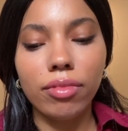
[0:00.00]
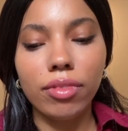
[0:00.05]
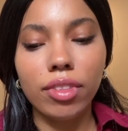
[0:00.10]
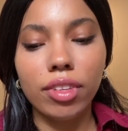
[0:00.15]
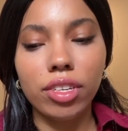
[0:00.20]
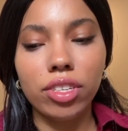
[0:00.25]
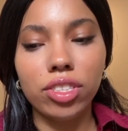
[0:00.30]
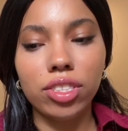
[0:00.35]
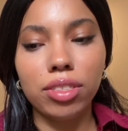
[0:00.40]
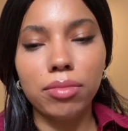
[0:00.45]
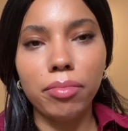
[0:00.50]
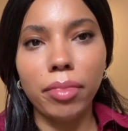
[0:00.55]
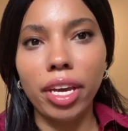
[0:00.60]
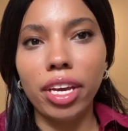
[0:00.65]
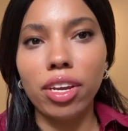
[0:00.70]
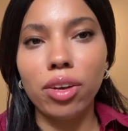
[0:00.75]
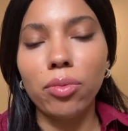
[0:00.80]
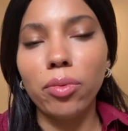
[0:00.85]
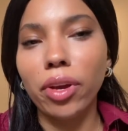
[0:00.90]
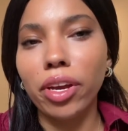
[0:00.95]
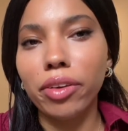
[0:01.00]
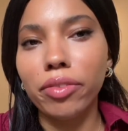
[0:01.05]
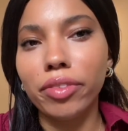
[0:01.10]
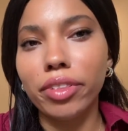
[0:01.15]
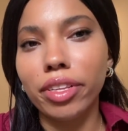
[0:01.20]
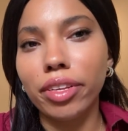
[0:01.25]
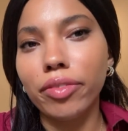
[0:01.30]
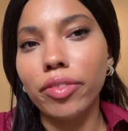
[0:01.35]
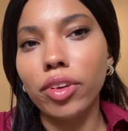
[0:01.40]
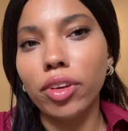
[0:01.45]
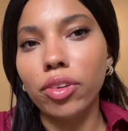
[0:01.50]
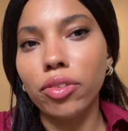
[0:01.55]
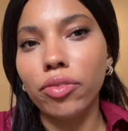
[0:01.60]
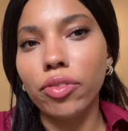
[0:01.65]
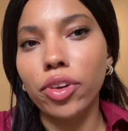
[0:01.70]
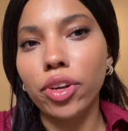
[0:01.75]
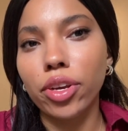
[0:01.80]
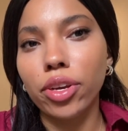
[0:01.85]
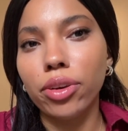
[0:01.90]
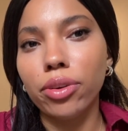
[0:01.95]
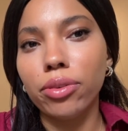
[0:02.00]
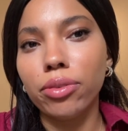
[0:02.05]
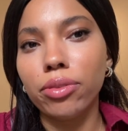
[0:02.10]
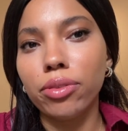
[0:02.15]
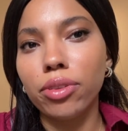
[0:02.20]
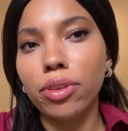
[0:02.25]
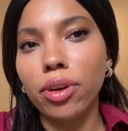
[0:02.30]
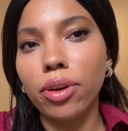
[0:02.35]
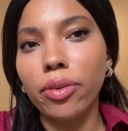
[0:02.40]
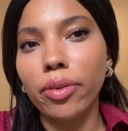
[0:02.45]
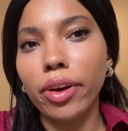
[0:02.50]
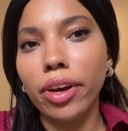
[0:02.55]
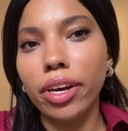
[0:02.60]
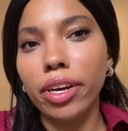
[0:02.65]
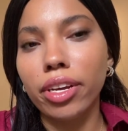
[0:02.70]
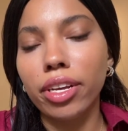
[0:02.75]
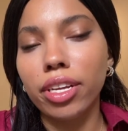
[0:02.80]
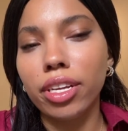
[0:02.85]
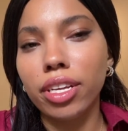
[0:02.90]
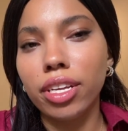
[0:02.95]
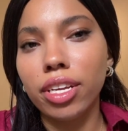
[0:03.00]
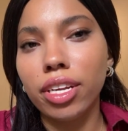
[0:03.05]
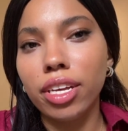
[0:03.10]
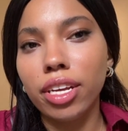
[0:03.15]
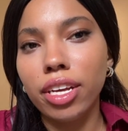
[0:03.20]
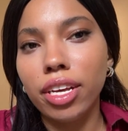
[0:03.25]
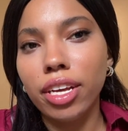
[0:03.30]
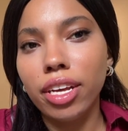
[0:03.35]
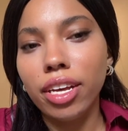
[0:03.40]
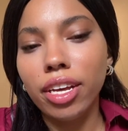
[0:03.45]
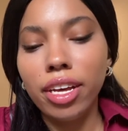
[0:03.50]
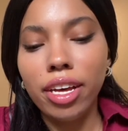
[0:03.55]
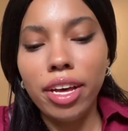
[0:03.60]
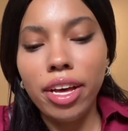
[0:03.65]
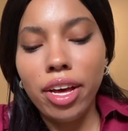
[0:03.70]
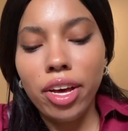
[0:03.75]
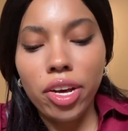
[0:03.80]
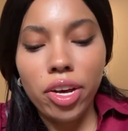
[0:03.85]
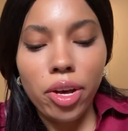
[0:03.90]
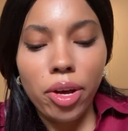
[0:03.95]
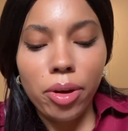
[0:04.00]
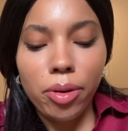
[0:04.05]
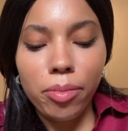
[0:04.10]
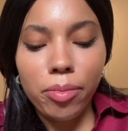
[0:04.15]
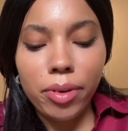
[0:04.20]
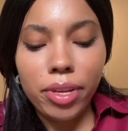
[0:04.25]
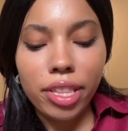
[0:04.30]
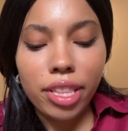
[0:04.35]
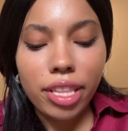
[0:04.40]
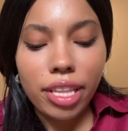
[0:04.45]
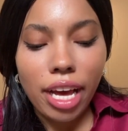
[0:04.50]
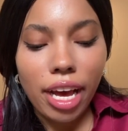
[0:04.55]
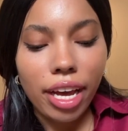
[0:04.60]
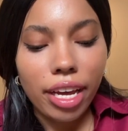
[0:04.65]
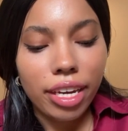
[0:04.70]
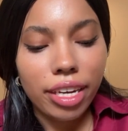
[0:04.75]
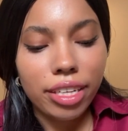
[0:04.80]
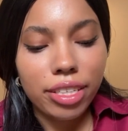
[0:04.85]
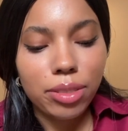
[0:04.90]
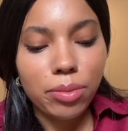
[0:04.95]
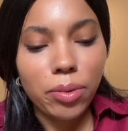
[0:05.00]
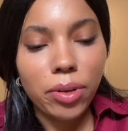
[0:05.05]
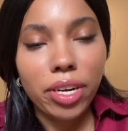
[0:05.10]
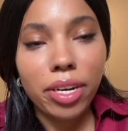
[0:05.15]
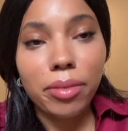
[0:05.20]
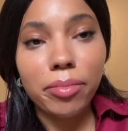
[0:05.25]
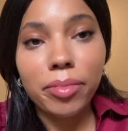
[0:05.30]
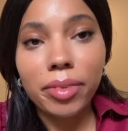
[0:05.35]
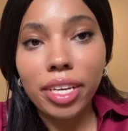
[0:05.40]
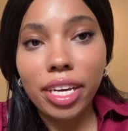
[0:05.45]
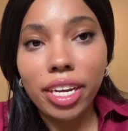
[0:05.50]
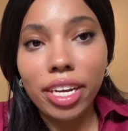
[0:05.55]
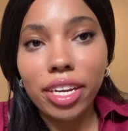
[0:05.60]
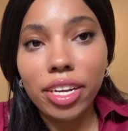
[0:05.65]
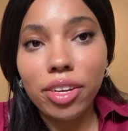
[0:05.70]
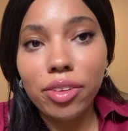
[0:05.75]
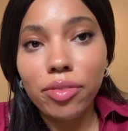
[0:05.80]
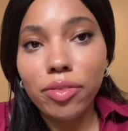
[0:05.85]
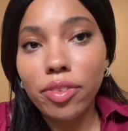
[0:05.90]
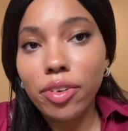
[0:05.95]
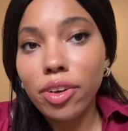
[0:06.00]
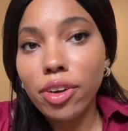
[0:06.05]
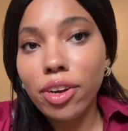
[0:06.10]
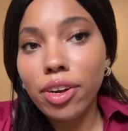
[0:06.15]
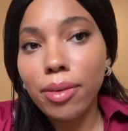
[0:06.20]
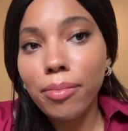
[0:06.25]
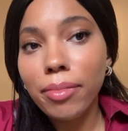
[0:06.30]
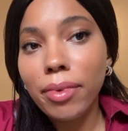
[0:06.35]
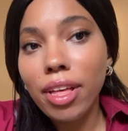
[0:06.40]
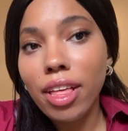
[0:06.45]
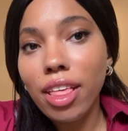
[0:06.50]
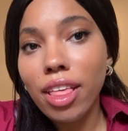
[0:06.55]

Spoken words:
Just make it a way of living for you, okay? But that is what I'm getting from